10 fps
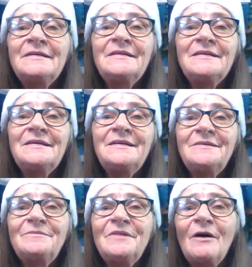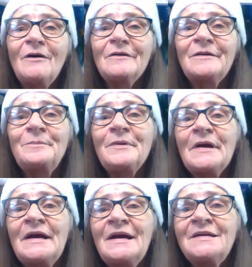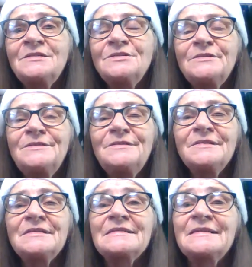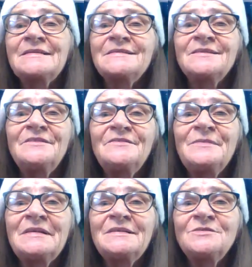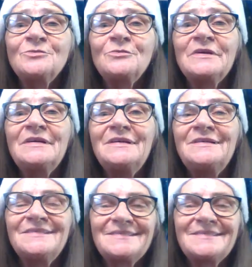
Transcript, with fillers: deep, dark depression, excessive misery.